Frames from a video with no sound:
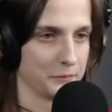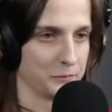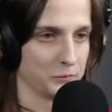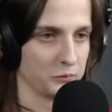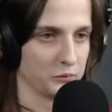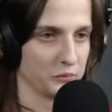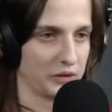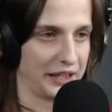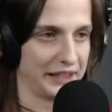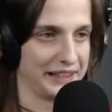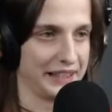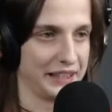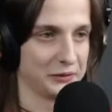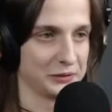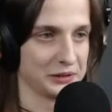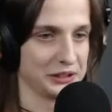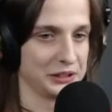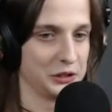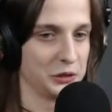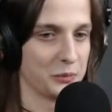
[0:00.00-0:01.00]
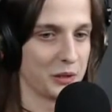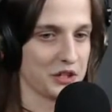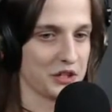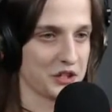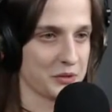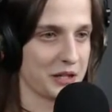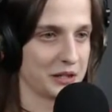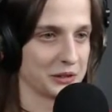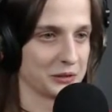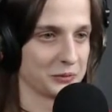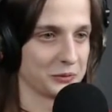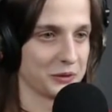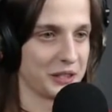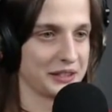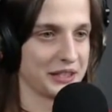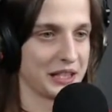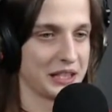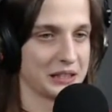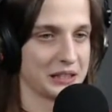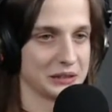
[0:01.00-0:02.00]
I can't really do much about it right
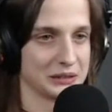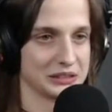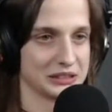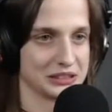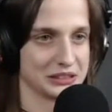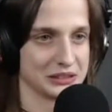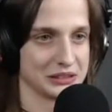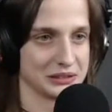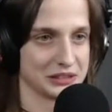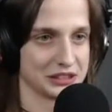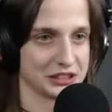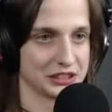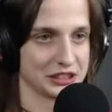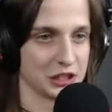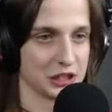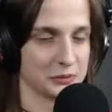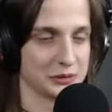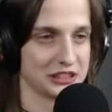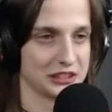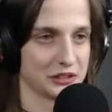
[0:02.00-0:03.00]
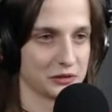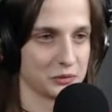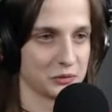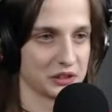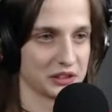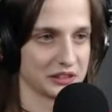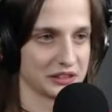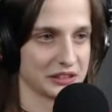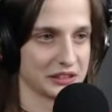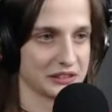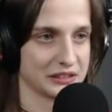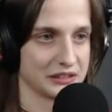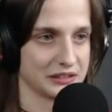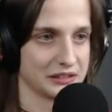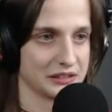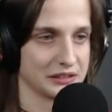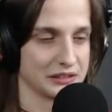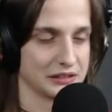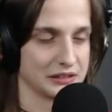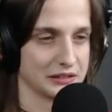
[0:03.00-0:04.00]
now, so let's just hope it's gonna work.
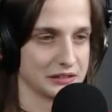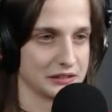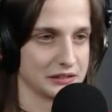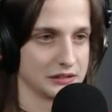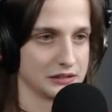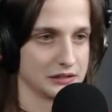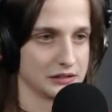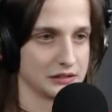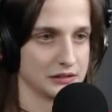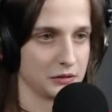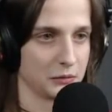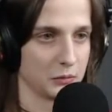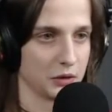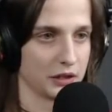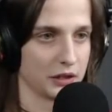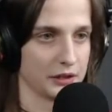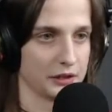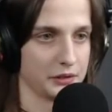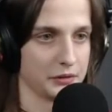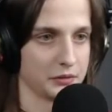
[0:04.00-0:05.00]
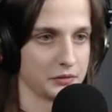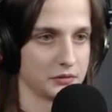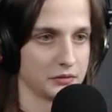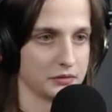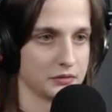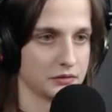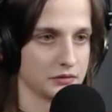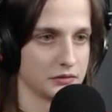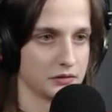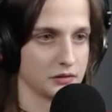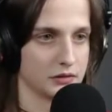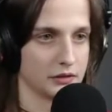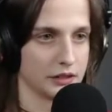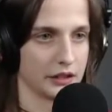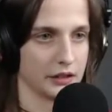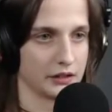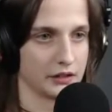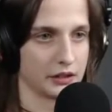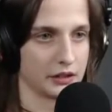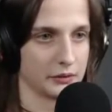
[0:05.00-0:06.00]
Where are you?
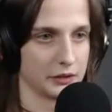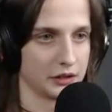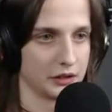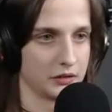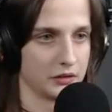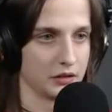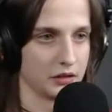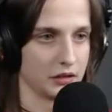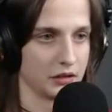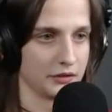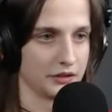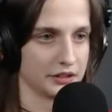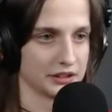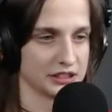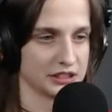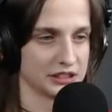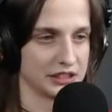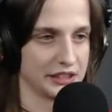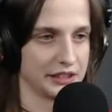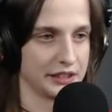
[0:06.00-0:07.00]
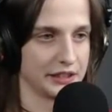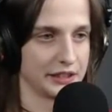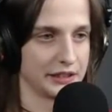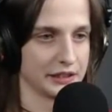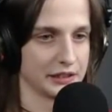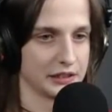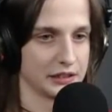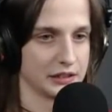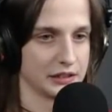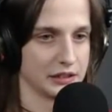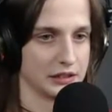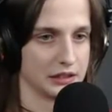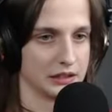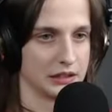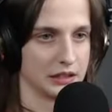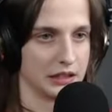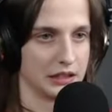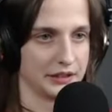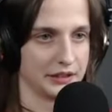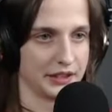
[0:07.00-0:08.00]
Okay, there we go. Oh, there's a nade there.
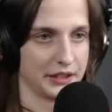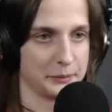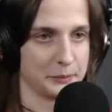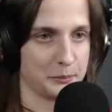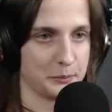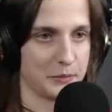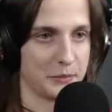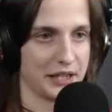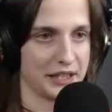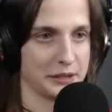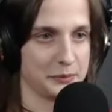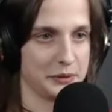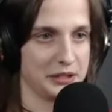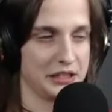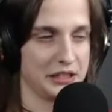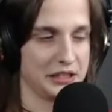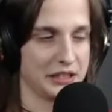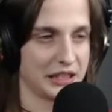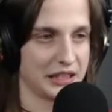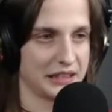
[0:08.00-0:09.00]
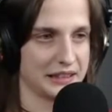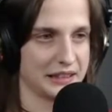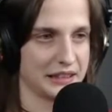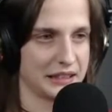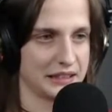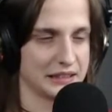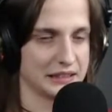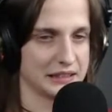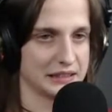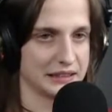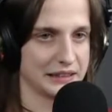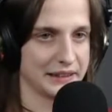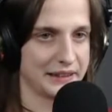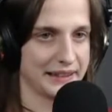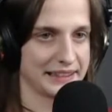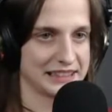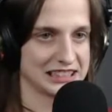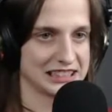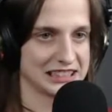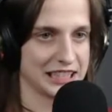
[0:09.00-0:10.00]
That might be kinda
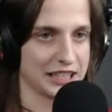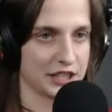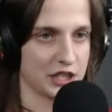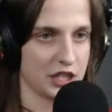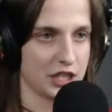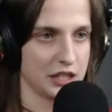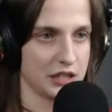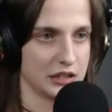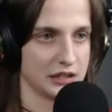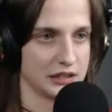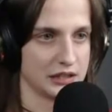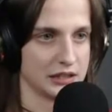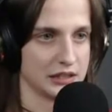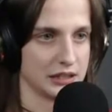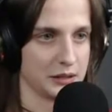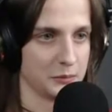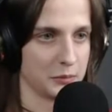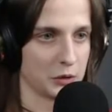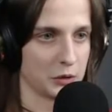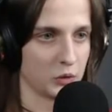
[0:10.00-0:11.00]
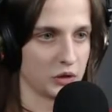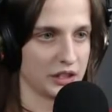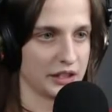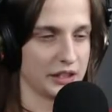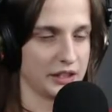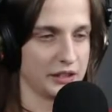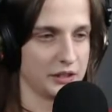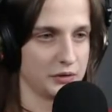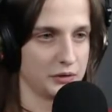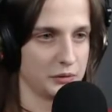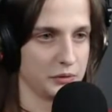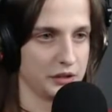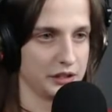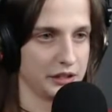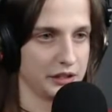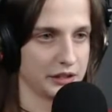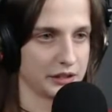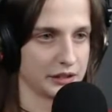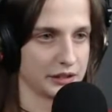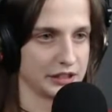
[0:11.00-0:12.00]
sketchy. But what I need to do
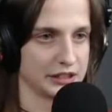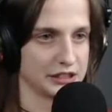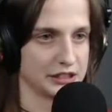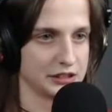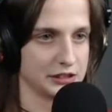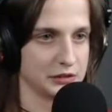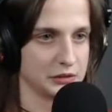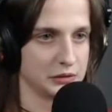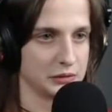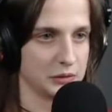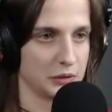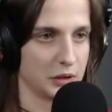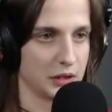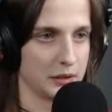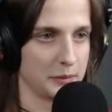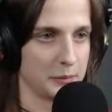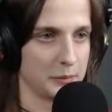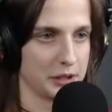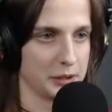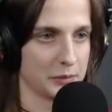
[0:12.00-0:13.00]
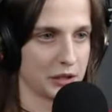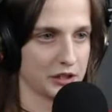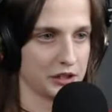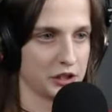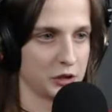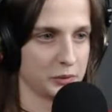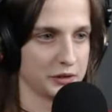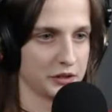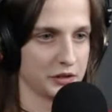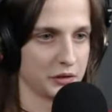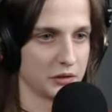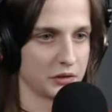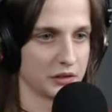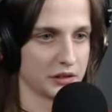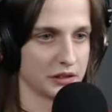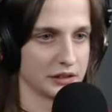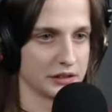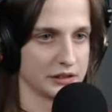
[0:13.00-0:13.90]
here is to make Barney open the door